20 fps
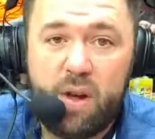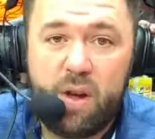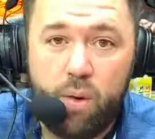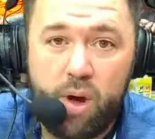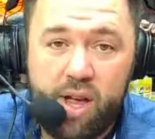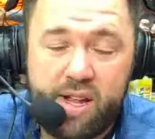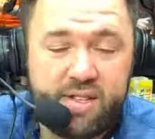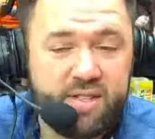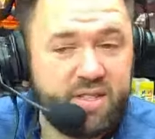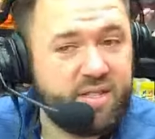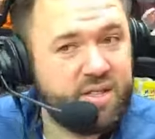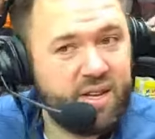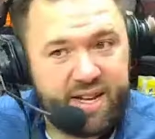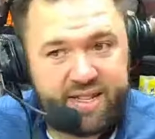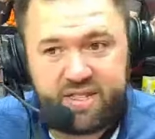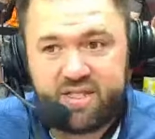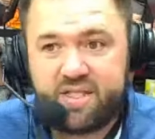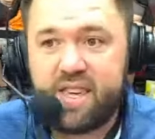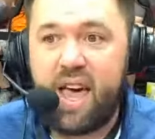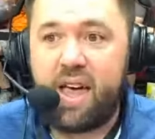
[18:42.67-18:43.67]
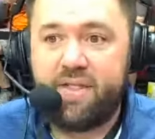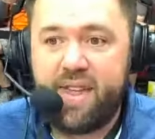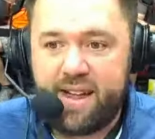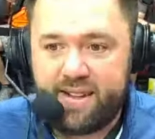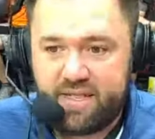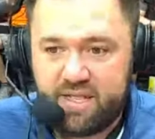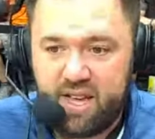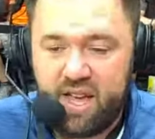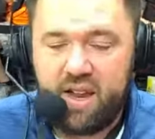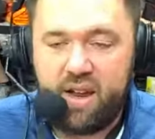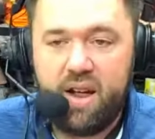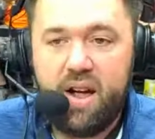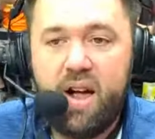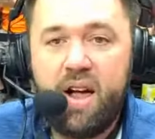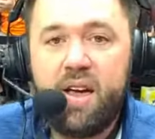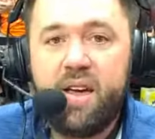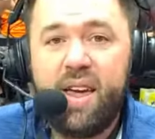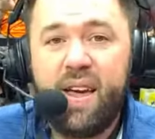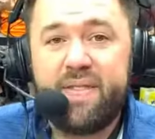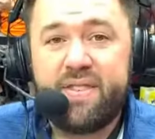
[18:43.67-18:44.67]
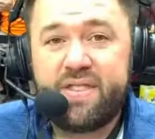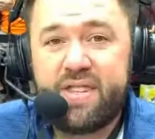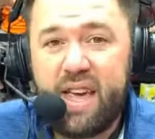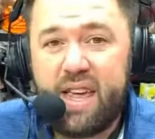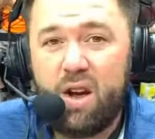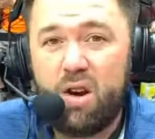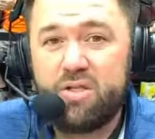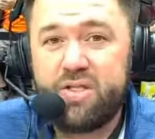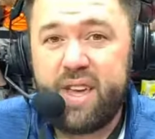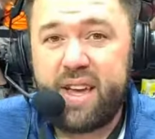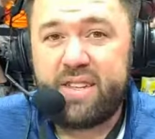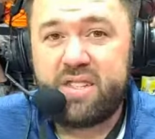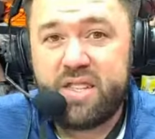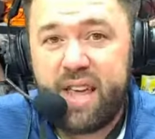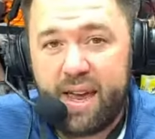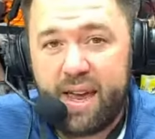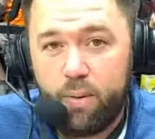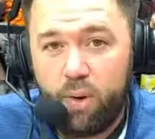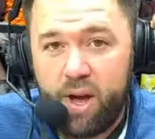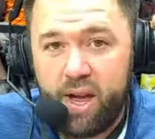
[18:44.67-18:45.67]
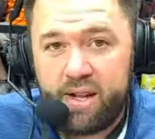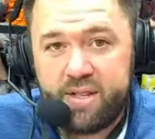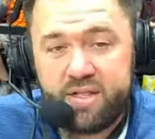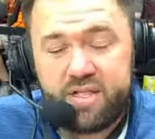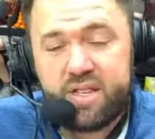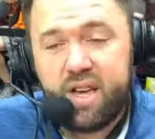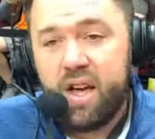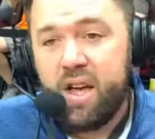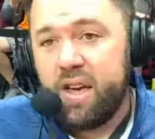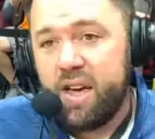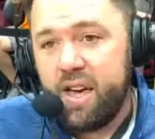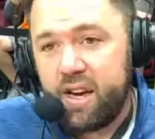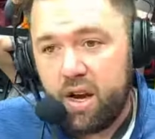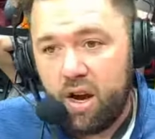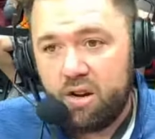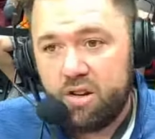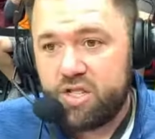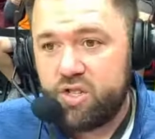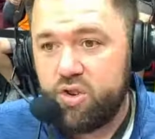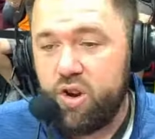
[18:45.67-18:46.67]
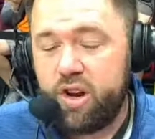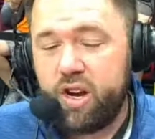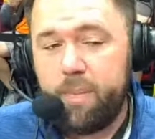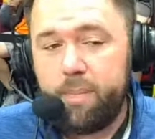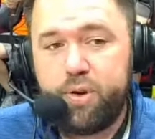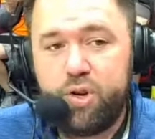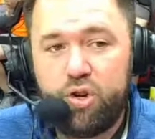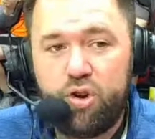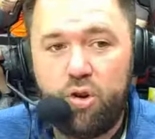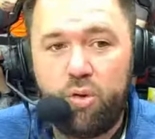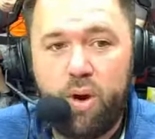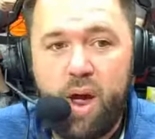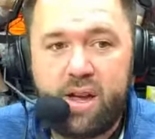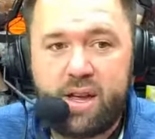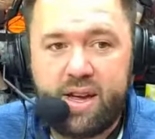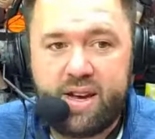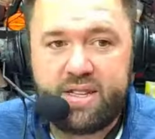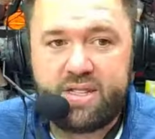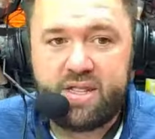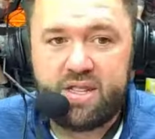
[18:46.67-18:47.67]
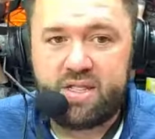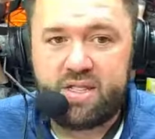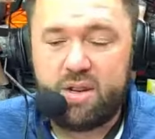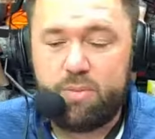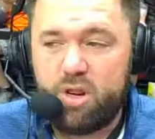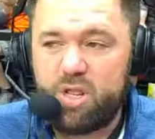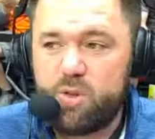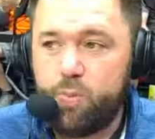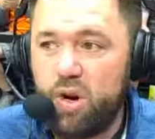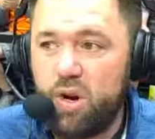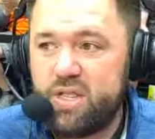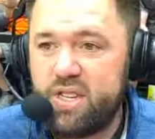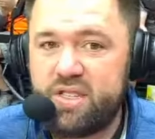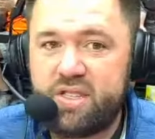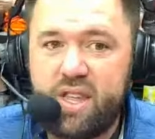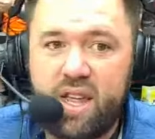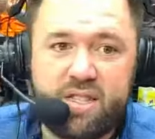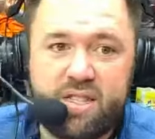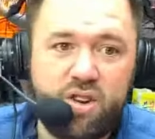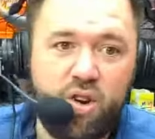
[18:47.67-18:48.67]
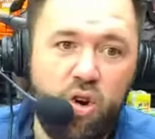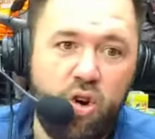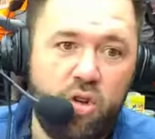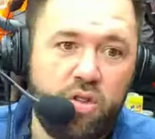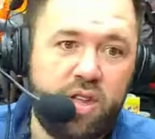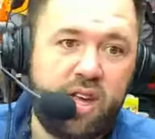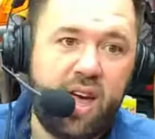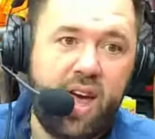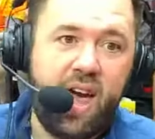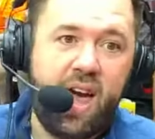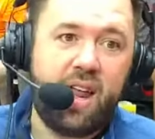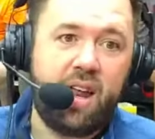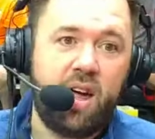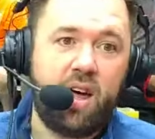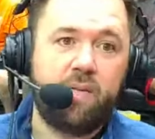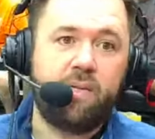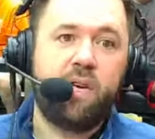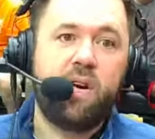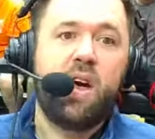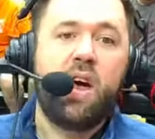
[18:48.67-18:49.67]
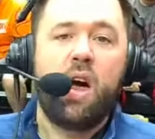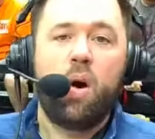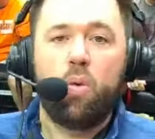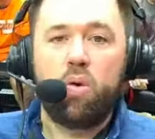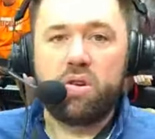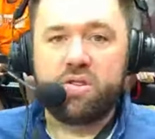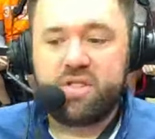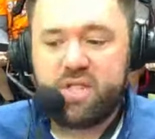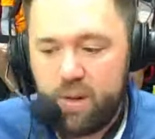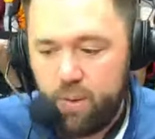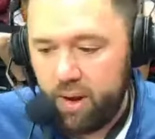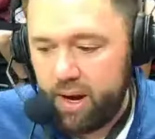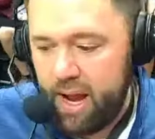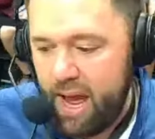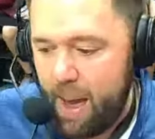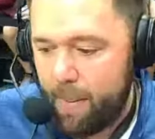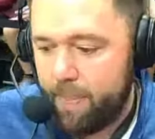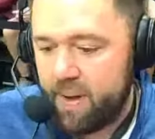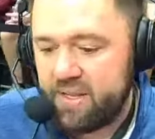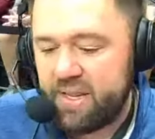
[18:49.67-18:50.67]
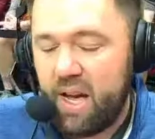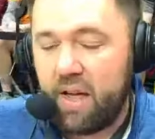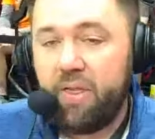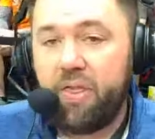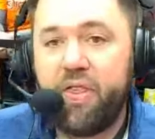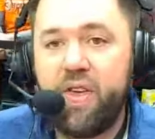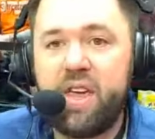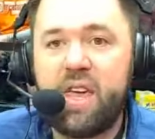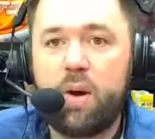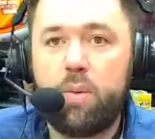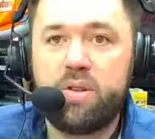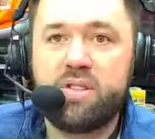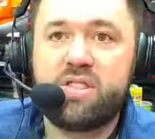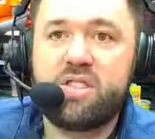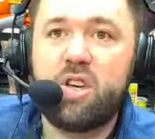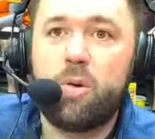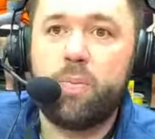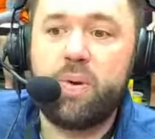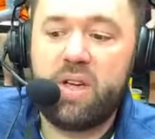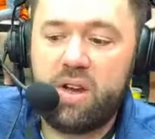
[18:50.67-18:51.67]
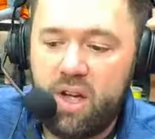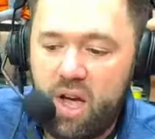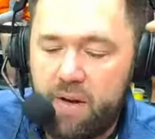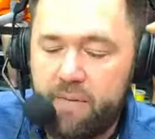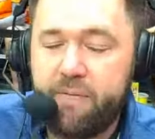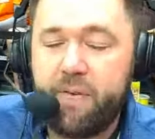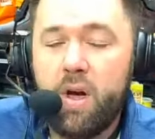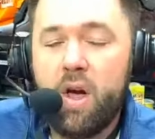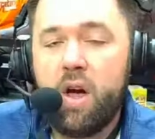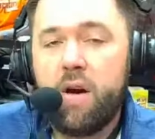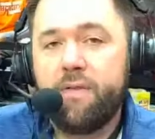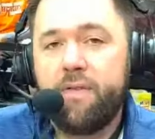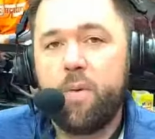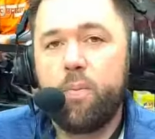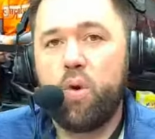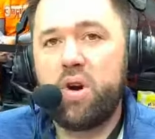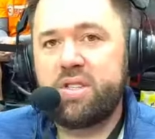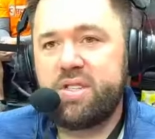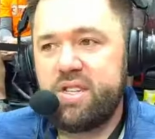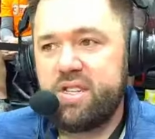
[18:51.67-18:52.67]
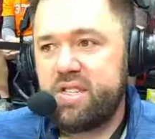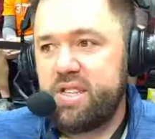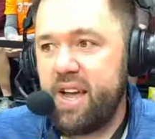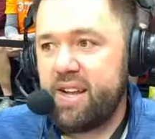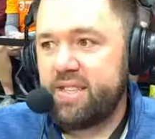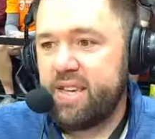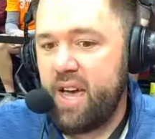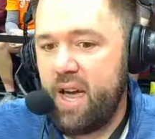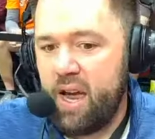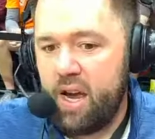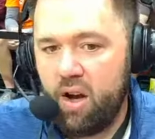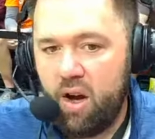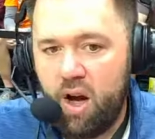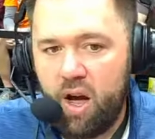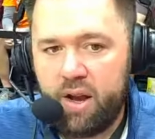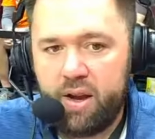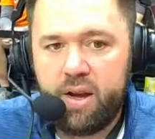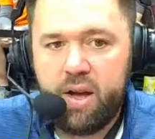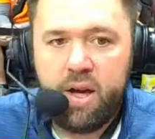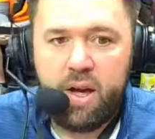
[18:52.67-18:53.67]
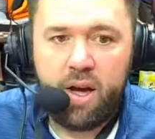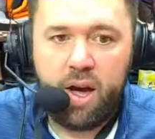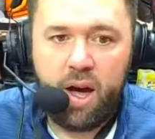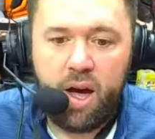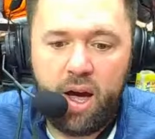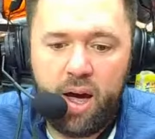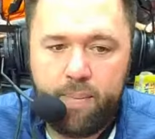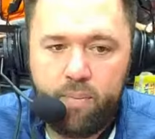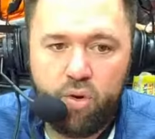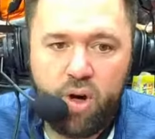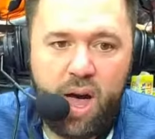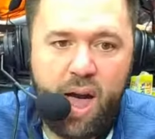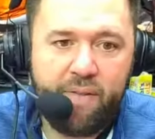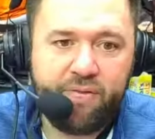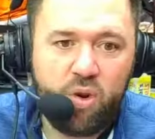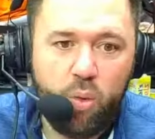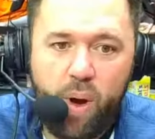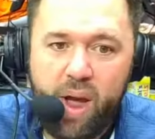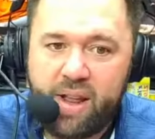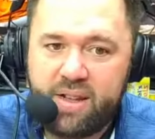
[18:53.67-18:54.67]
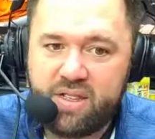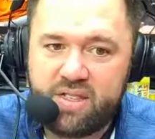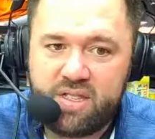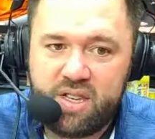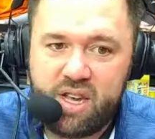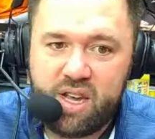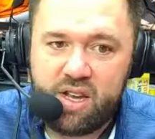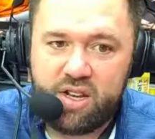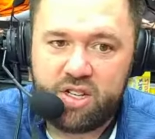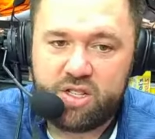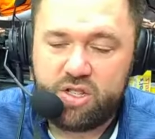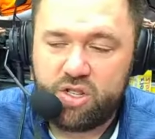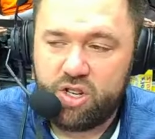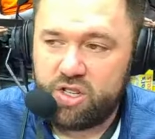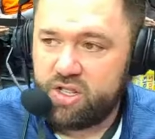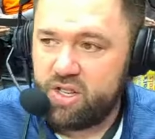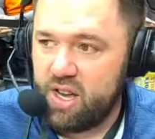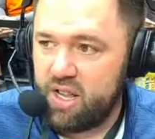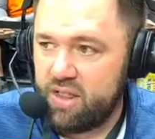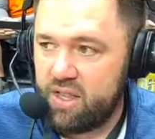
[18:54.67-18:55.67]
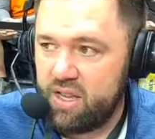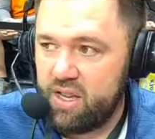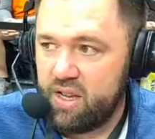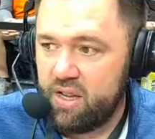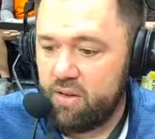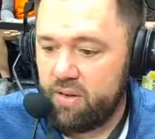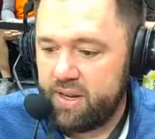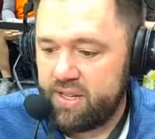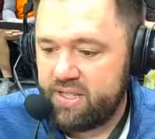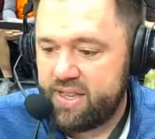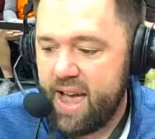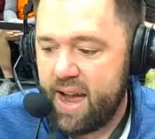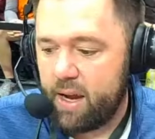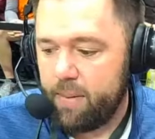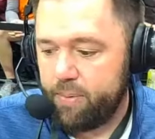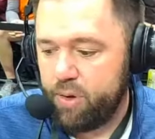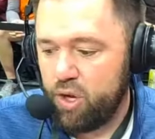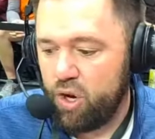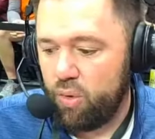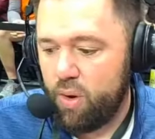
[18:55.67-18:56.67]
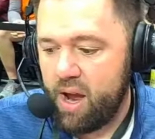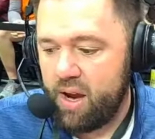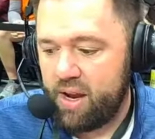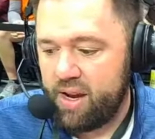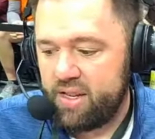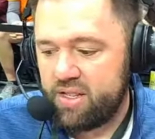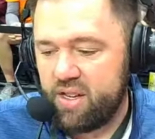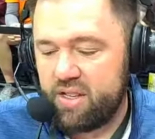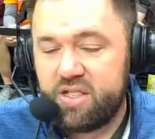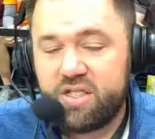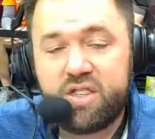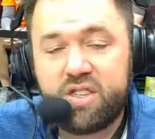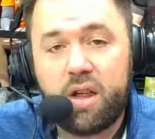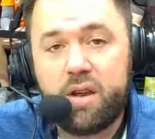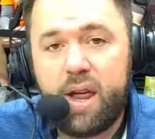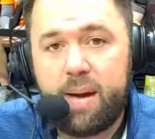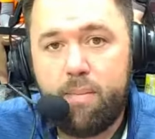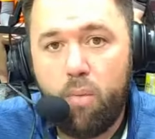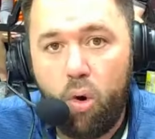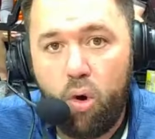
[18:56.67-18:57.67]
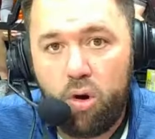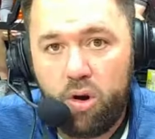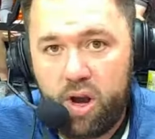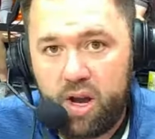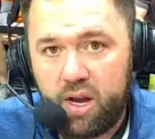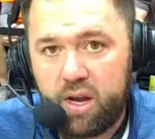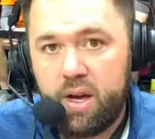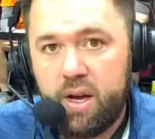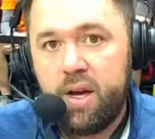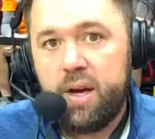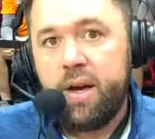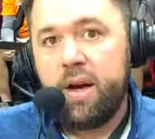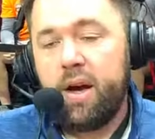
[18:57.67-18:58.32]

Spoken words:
wins, it's set. That's it. If San Jose State wins, it goes to a computer ranking system, which Boise State is currently ahead of. We'll see what happens. I think it would still be enough for Boise State to hang on. We'll have to wait and see just to get the, you know, exact computer rankings on Sunday morning.